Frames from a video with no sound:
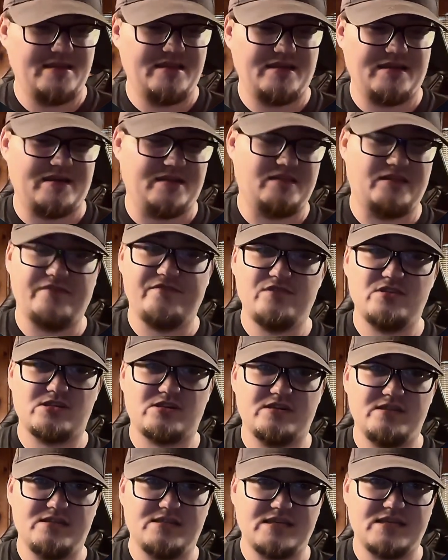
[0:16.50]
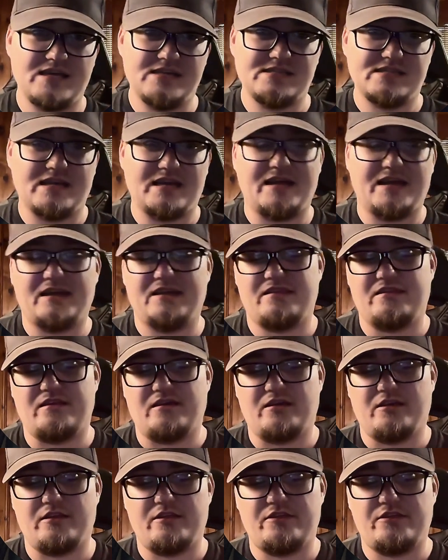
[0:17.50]
I love the screen size. I got
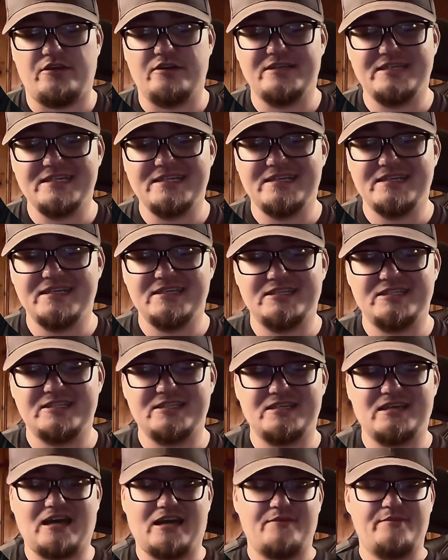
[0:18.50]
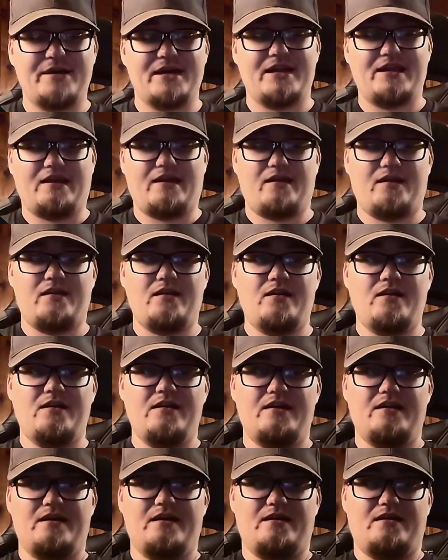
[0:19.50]
the 13-inch iPad Air.
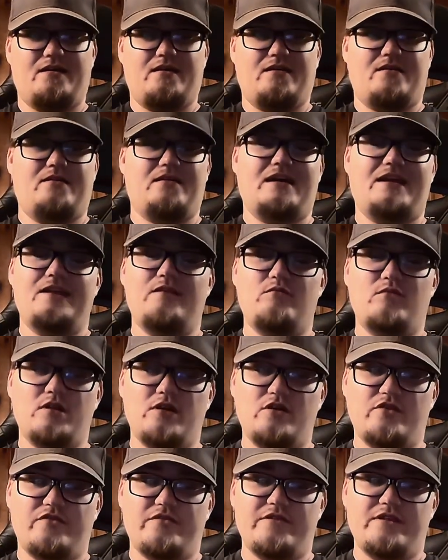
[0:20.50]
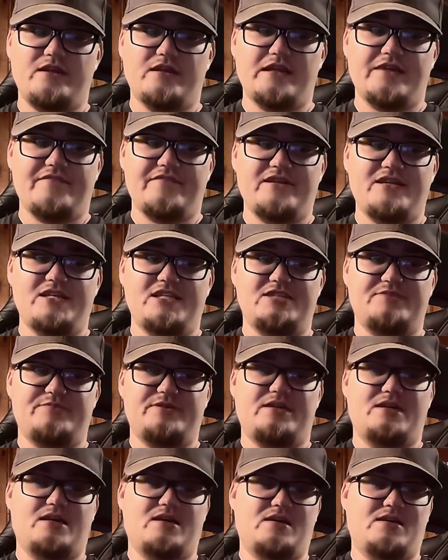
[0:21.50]
I didn't want to go for the 11-inch
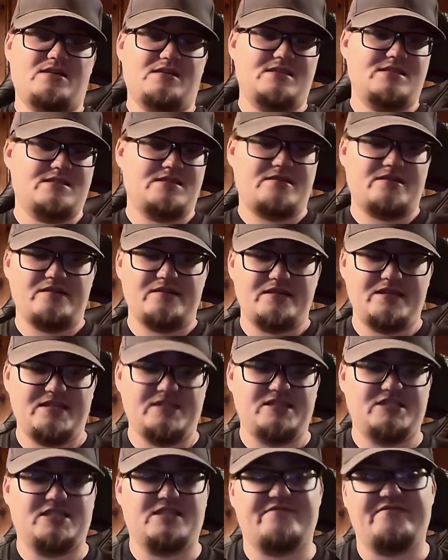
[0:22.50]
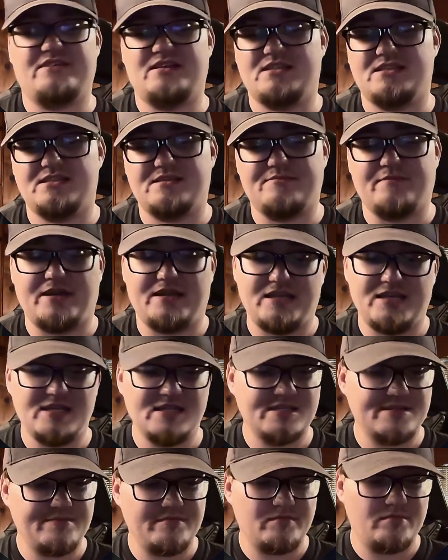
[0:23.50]
because 13 just fits my
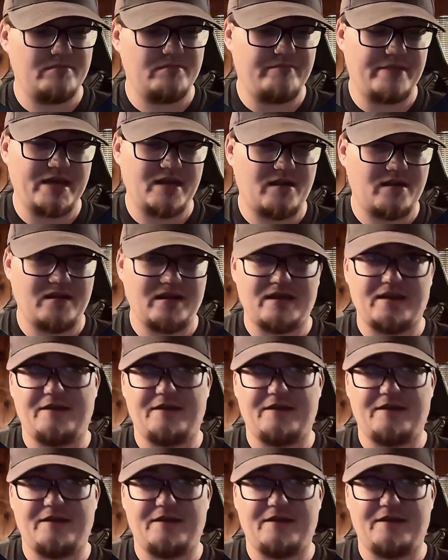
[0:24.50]
needs better.